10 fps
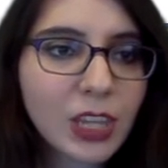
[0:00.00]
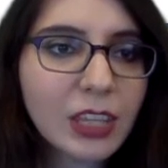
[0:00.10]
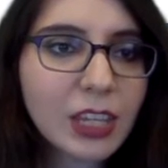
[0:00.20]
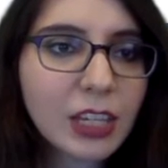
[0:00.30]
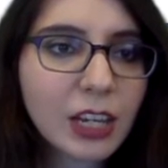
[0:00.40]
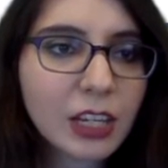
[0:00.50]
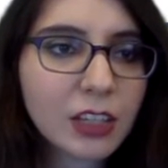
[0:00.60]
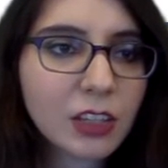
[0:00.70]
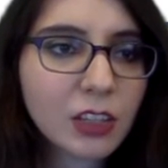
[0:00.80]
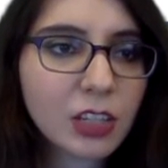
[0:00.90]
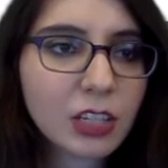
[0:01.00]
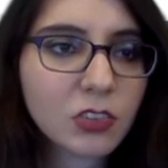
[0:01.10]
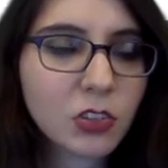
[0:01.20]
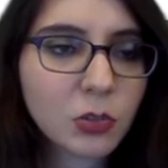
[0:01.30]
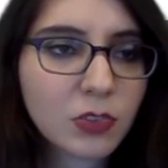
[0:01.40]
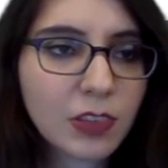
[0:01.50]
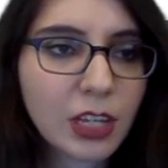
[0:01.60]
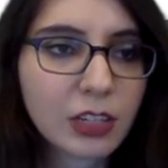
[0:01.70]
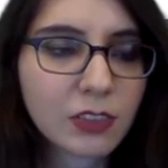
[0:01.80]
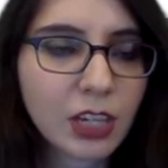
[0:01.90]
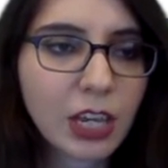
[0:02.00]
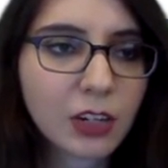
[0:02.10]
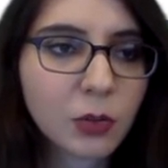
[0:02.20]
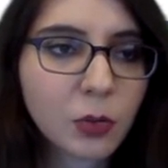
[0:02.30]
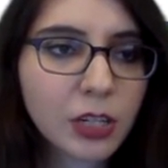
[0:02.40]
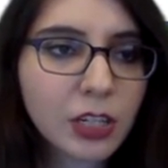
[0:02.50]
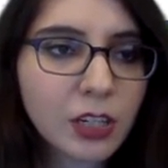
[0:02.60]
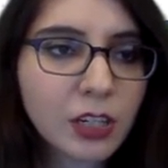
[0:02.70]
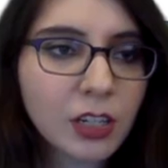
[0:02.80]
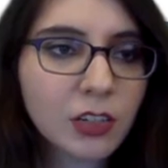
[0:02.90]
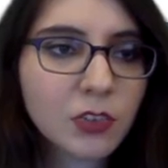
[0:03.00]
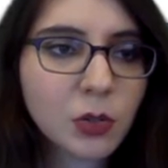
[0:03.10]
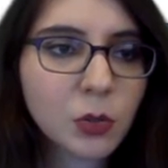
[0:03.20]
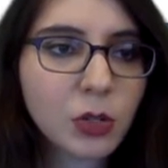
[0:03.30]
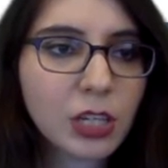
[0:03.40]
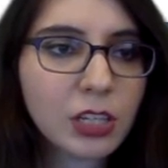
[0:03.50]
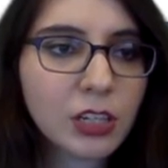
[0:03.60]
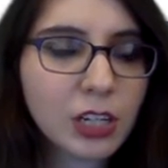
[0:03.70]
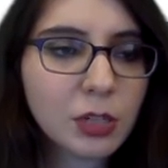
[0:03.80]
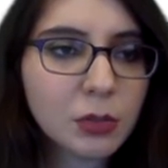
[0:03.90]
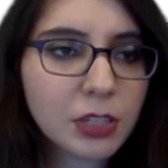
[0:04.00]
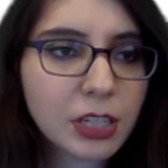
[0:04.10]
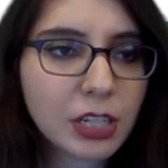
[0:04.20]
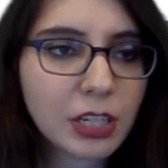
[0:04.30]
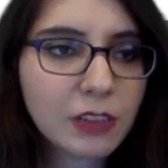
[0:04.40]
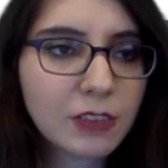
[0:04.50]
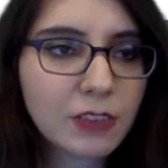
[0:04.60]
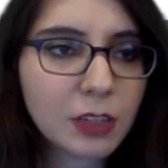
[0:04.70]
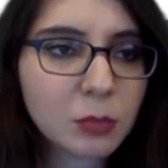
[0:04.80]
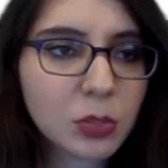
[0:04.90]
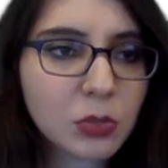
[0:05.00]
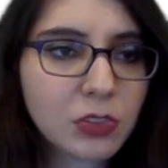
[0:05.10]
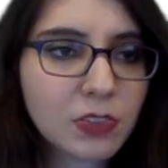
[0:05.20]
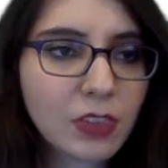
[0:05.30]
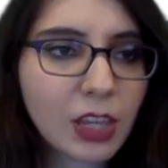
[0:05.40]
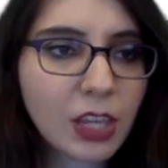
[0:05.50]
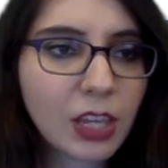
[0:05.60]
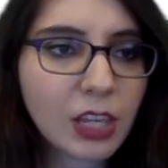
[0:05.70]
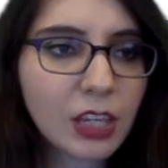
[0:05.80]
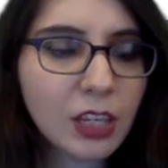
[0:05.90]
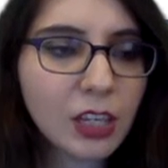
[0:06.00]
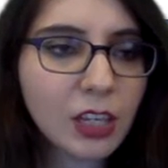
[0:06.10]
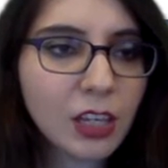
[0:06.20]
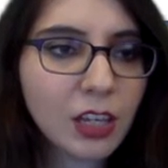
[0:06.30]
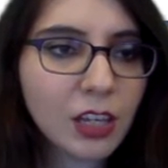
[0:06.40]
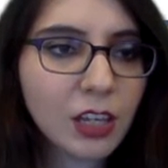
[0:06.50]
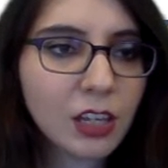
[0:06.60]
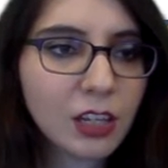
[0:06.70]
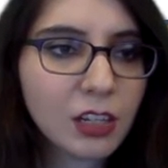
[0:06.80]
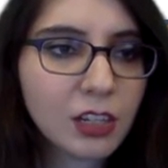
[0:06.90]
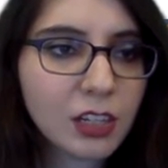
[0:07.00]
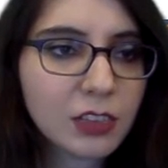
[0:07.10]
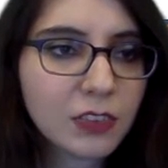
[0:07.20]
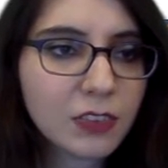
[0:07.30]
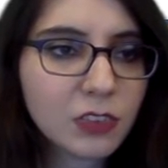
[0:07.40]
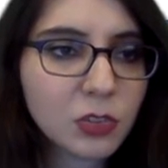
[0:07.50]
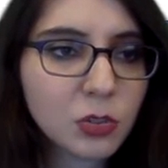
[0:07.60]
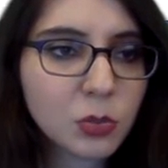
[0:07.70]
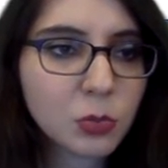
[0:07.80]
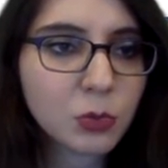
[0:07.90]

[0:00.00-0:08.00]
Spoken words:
And then I can click to select the category. So in our case, I'm going to say, let's do